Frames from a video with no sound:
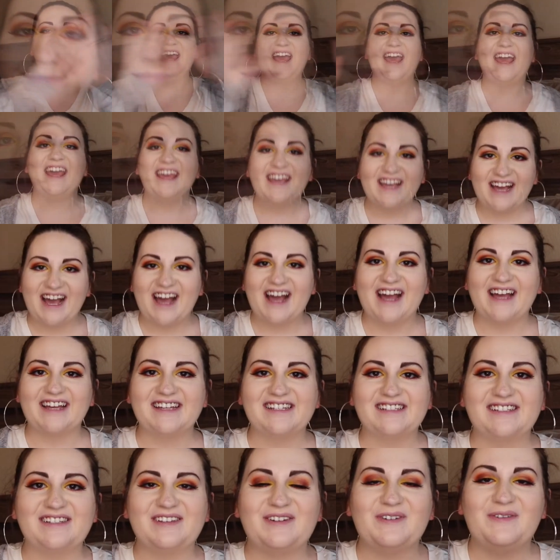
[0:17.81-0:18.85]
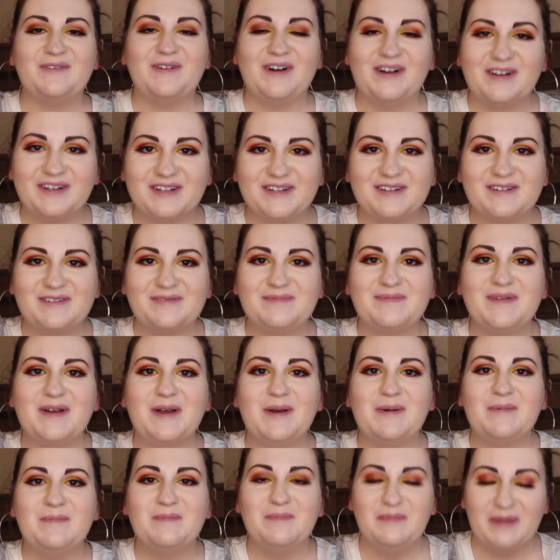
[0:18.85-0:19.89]
Hey guys, welcome
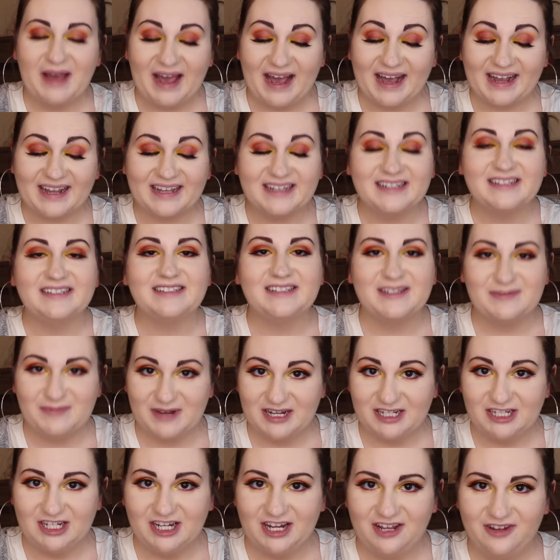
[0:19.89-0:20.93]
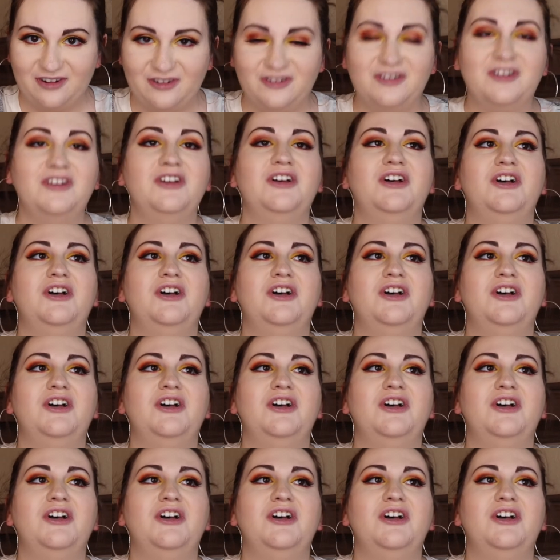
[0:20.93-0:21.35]
back to my channel.